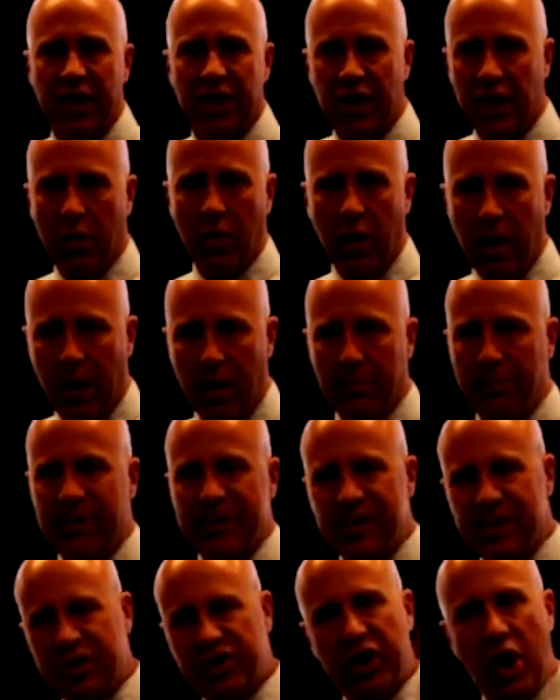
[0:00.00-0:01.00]
you are
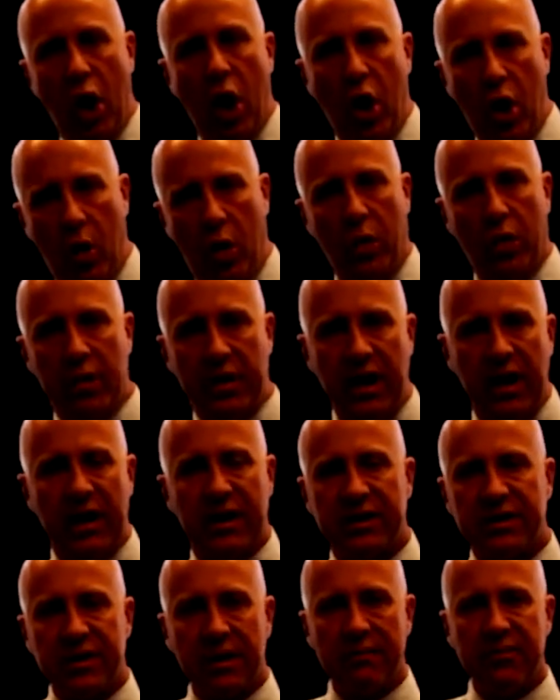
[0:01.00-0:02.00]
bestowed
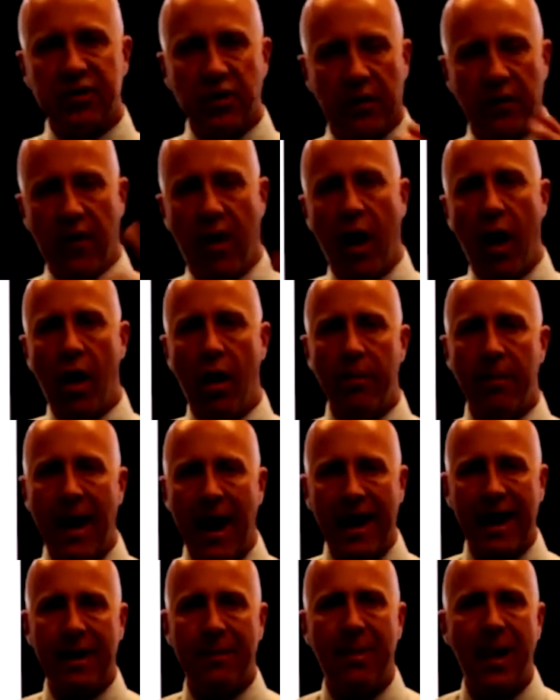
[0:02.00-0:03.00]
some sort of
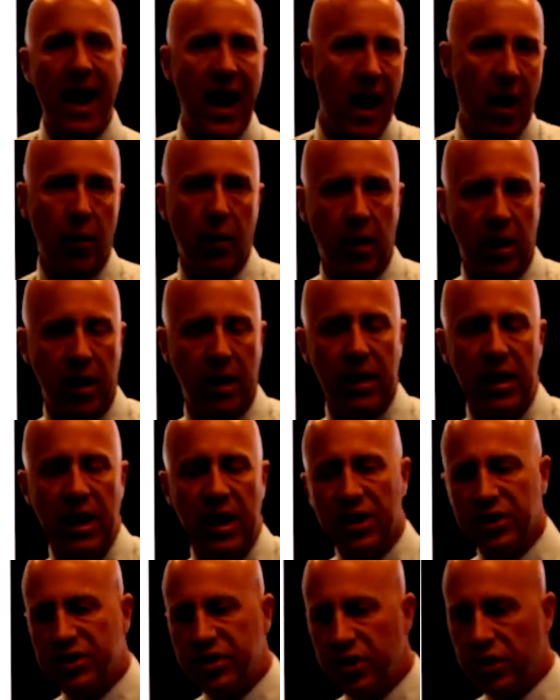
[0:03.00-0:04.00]
almighty power
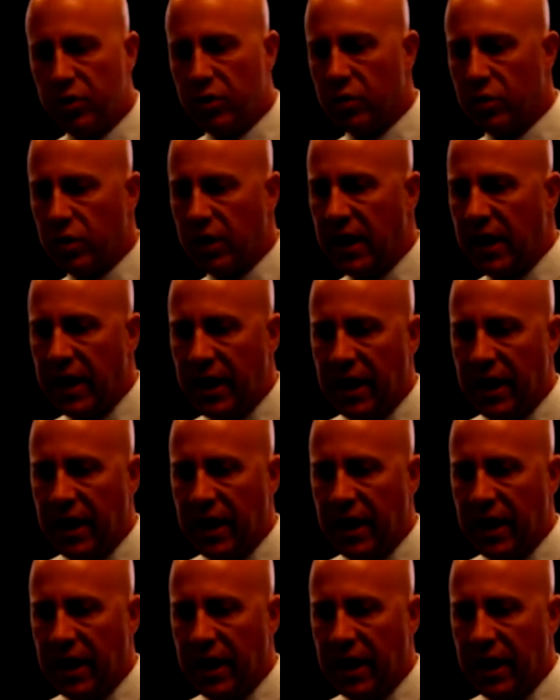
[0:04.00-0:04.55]
to